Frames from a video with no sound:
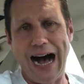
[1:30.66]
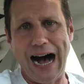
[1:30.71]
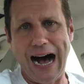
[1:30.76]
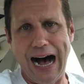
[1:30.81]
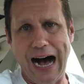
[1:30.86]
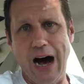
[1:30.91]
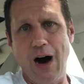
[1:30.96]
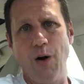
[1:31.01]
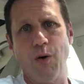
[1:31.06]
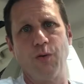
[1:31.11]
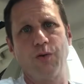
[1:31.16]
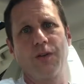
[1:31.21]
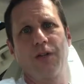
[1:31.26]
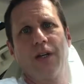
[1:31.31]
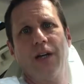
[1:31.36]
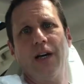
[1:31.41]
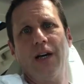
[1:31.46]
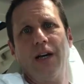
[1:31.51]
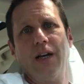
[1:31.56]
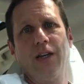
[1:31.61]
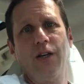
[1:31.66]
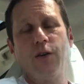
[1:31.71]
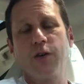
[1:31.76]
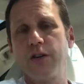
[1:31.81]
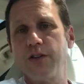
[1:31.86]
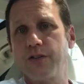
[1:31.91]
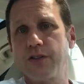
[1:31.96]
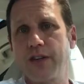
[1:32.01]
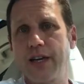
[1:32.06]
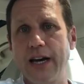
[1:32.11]
out. You
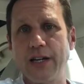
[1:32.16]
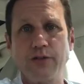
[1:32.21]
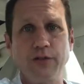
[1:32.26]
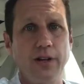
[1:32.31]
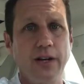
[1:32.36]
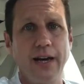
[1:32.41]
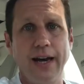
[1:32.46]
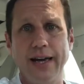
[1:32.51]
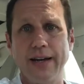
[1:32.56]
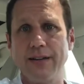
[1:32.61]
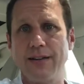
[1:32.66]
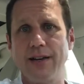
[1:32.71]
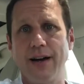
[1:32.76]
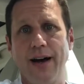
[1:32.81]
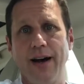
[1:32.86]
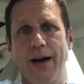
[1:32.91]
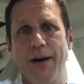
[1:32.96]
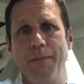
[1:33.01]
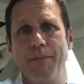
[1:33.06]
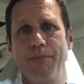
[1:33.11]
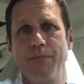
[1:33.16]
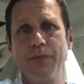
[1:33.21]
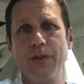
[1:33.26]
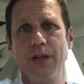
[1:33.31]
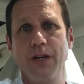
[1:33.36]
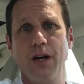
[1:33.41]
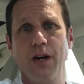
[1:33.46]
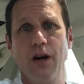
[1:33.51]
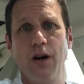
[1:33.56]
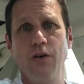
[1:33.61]
can schedule it ahead of time.
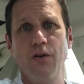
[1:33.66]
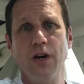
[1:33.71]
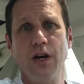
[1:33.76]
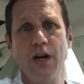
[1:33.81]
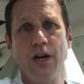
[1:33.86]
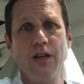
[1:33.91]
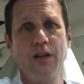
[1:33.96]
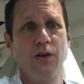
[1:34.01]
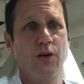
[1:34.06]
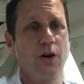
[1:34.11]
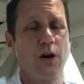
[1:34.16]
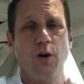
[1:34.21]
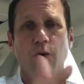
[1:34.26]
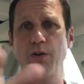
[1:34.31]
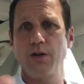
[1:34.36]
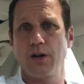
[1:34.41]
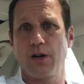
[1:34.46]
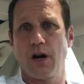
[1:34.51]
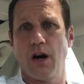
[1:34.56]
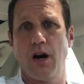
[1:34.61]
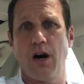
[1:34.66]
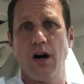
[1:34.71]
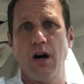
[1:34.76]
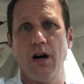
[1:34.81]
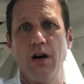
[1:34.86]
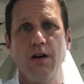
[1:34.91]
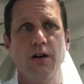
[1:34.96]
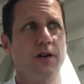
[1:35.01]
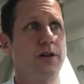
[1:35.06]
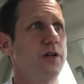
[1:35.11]
You know, you can go in your
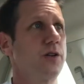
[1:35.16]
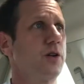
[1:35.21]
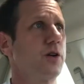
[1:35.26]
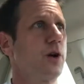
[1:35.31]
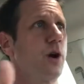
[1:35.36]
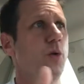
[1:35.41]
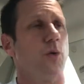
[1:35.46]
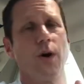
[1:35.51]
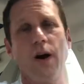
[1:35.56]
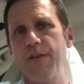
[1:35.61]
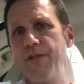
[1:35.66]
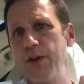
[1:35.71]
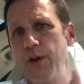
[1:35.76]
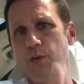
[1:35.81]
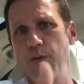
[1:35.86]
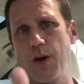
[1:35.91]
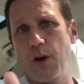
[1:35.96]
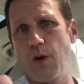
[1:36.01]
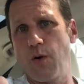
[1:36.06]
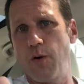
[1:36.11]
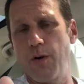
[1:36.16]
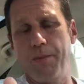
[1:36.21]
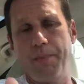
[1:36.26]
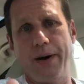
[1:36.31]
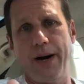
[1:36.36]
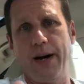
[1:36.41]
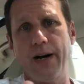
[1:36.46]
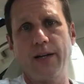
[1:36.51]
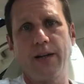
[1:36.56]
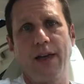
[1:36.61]
car or you can go wherever you record
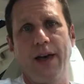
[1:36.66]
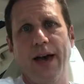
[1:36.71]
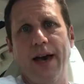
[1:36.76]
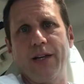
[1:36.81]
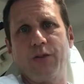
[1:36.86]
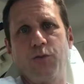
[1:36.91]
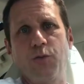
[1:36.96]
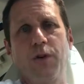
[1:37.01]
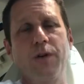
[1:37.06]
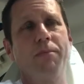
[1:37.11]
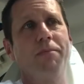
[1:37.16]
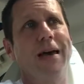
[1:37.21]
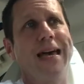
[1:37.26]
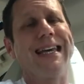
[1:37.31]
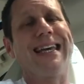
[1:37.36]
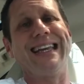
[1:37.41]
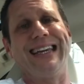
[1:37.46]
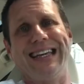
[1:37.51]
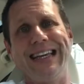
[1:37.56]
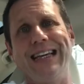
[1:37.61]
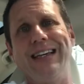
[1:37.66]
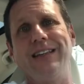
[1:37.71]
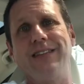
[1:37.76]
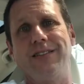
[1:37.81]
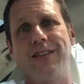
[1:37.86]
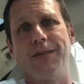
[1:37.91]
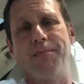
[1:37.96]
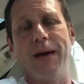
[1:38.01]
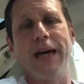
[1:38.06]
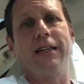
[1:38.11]
podcasts. Make it
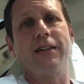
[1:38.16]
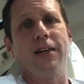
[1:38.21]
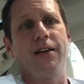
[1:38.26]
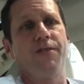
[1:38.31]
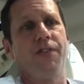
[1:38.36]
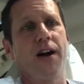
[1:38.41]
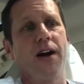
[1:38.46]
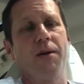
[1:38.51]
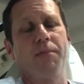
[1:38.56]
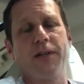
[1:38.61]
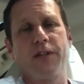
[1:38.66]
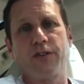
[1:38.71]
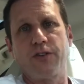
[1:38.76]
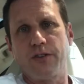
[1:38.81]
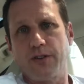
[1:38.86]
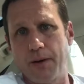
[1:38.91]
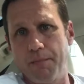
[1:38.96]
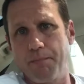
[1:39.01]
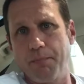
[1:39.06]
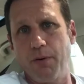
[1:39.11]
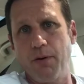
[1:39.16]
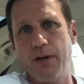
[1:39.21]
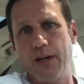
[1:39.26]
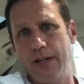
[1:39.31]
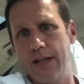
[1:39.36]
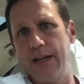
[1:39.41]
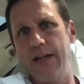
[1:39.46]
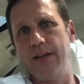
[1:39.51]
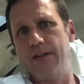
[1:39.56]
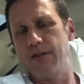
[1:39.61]
easy. Make the environment simple
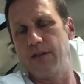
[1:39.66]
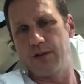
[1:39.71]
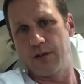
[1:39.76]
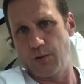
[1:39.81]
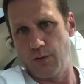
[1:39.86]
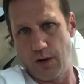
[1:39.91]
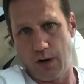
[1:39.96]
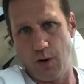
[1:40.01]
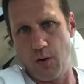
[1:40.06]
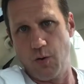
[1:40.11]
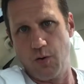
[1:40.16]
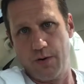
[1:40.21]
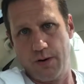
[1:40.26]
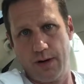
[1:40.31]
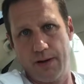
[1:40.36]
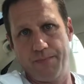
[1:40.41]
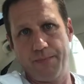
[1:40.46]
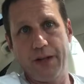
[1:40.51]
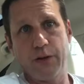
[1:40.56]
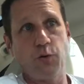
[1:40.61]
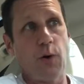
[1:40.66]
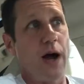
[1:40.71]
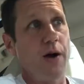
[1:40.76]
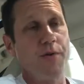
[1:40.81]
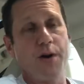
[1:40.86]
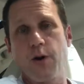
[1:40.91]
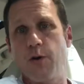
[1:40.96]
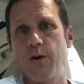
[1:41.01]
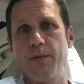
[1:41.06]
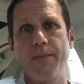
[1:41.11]
and easy to record in. That's why I
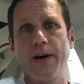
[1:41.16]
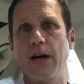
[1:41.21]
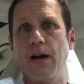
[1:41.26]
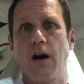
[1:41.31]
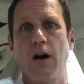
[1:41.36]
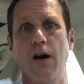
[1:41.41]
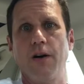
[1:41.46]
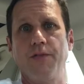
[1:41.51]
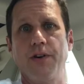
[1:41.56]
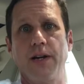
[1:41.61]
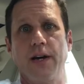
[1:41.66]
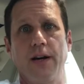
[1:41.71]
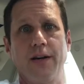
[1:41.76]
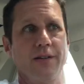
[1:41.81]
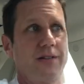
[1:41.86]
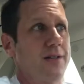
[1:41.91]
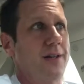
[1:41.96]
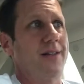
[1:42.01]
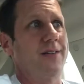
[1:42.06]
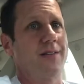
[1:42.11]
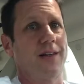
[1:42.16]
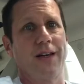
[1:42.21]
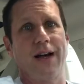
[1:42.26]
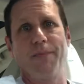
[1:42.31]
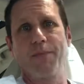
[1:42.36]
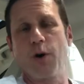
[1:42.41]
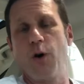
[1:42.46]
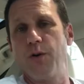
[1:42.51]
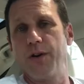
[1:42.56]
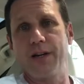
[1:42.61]
record in my car every day. It's easy.
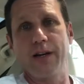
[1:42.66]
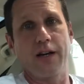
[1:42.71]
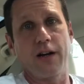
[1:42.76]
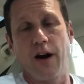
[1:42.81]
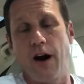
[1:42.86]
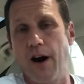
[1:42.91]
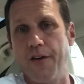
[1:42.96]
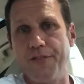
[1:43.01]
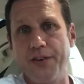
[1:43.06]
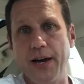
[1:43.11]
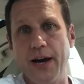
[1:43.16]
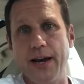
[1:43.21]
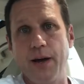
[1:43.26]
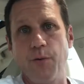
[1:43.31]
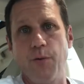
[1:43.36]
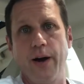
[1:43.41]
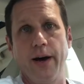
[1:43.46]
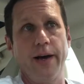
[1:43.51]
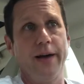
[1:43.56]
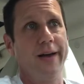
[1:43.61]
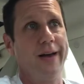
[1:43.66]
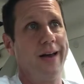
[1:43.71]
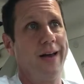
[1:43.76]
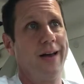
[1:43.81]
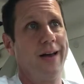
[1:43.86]
I'm going to get coffee anyway.